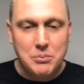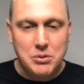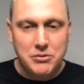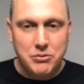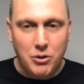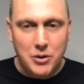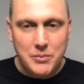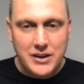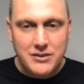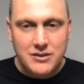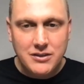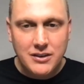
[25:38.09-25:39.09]

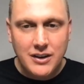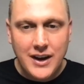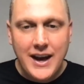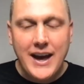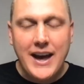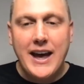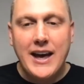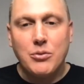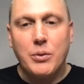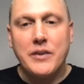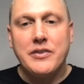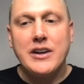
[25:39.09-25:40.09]
performance as
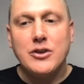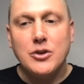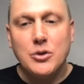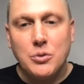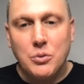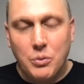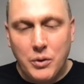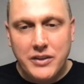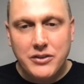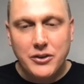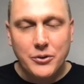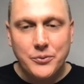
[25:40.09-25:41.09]
what they do
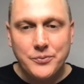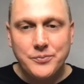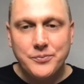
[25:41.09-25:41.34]
with you?